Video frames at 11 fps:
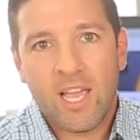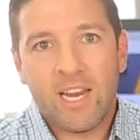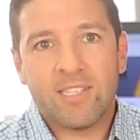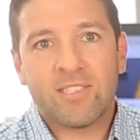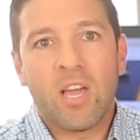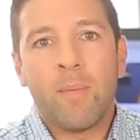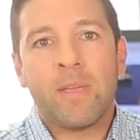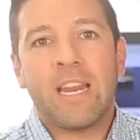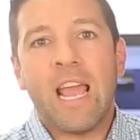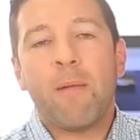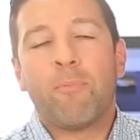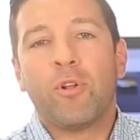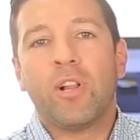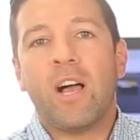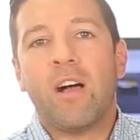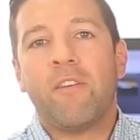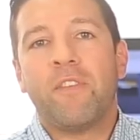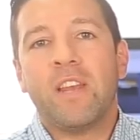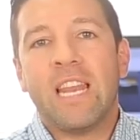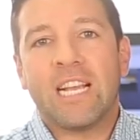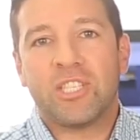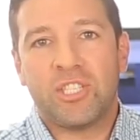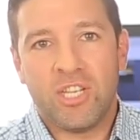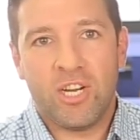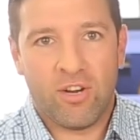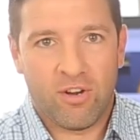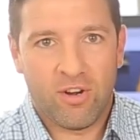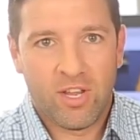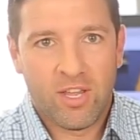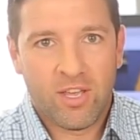and it's coming in April of next year.